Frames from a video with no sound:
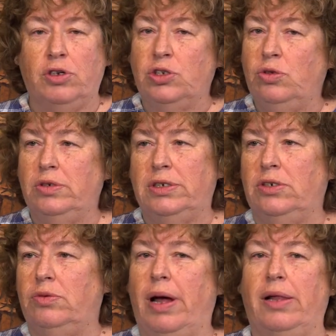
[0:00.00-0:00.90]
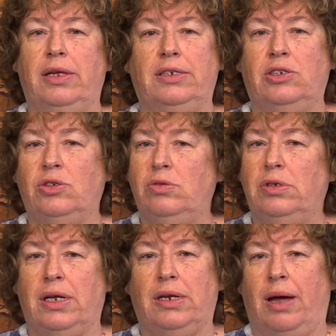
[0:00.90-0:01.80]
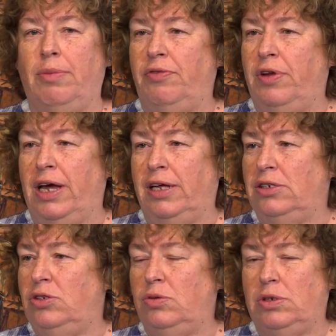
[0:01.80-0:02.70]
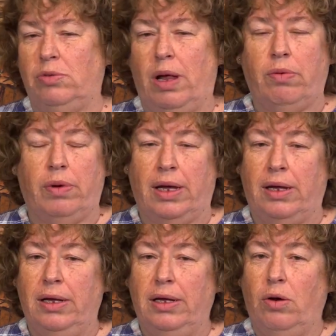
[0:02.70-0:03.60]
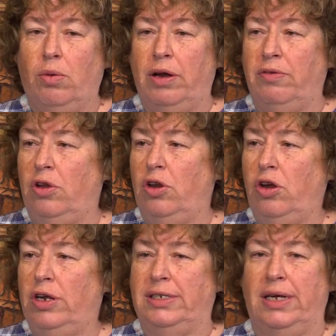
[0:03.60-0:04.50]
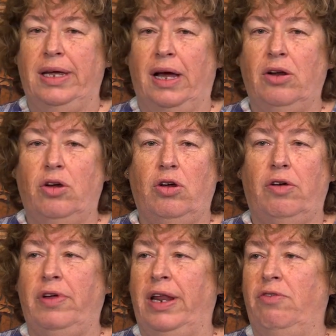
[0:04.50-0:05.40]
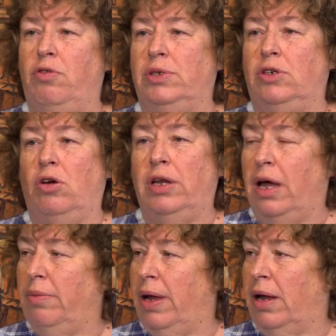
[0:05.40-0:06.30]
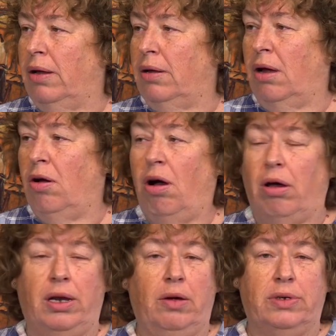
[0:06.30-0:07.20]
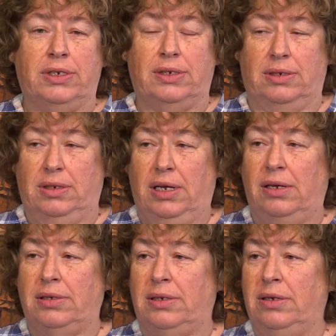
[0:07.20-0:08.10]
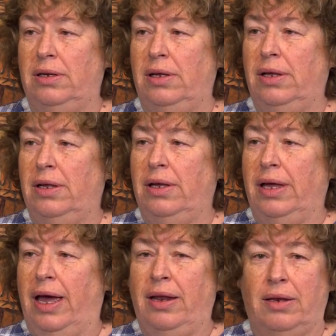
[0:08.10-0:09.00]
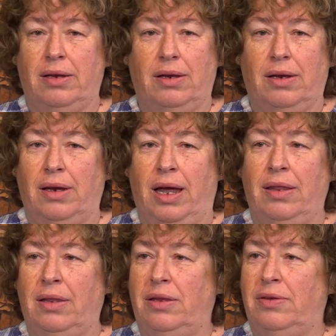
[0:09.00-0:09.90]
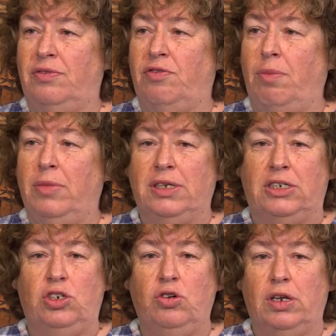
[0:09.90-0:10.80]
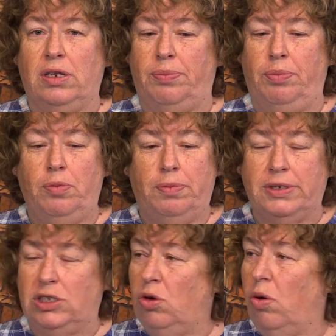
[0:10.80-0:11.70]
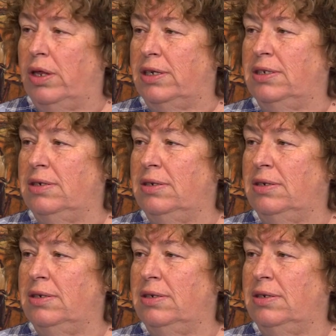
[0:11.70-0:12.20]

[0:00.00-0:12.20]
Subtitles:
For schools as well. There's a school that I'm affiliated to as well, where one of the learners, a young learner of 11, was knocked down by a car and he was killed. And, and from the student, the pupils saw this.